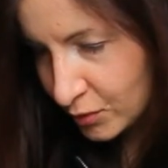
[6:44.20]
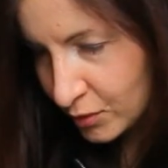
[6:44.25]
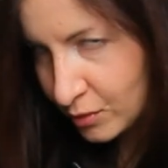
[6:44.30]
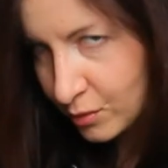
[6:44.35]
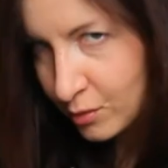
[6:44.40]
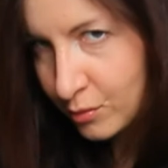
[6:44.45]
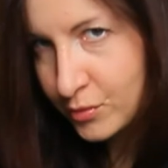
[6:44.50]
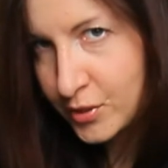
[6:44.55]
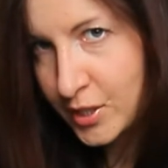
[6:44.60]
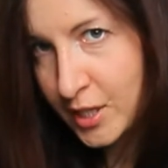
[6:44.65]

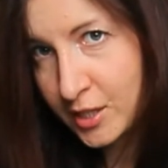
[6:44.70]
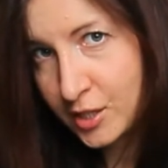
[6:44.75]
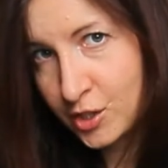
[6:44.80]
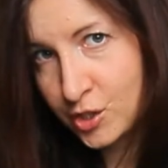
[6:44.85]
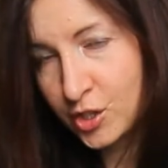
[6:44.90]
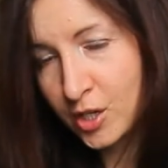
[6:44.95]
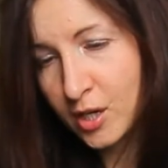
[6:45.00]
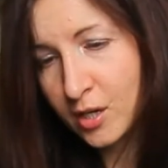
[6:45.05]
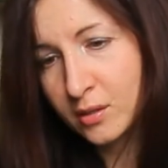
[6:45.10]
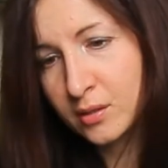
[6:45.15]
So take the
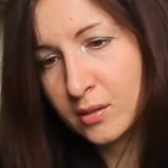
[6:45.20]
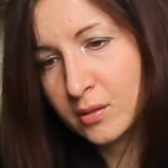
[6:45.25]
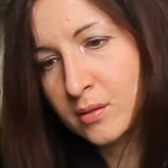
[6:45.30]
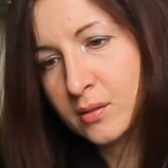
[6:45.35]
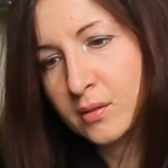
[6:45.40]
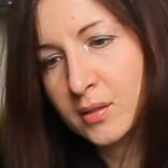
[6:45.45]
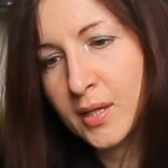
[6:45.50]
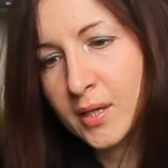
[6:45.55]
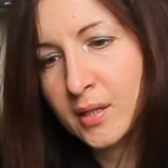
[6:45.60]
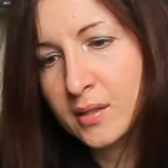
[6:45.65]
shot,
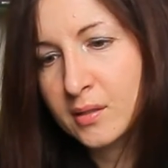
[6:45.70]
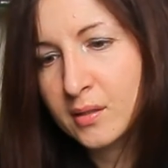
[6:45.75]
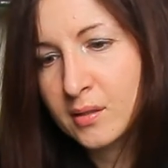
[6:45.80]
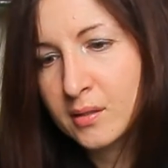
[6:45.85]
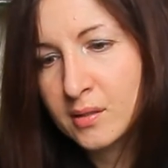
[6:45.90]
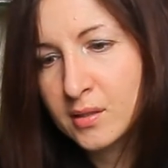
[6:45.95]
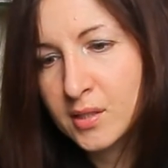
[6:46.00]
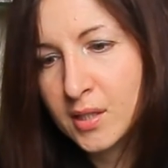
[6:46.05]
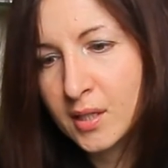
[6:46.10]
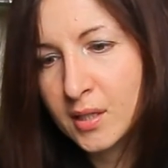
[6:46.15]
then
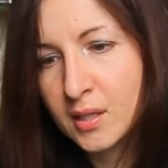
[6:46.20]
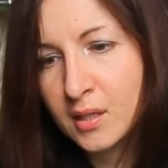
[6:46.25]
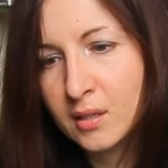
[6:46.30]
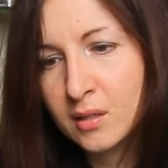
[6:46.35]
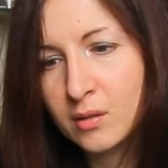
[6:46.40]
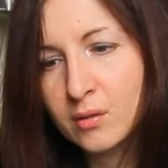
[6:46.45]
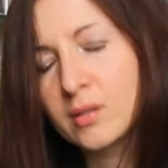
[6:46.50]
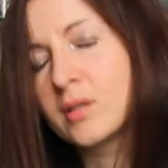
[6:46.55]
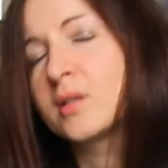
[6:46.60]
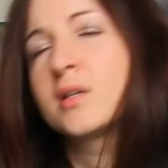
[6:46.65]
take a
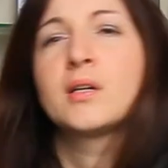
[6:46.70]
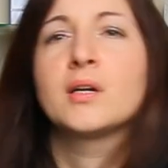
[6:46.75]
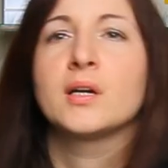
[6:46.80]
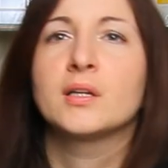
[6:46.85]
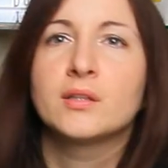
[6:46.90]
look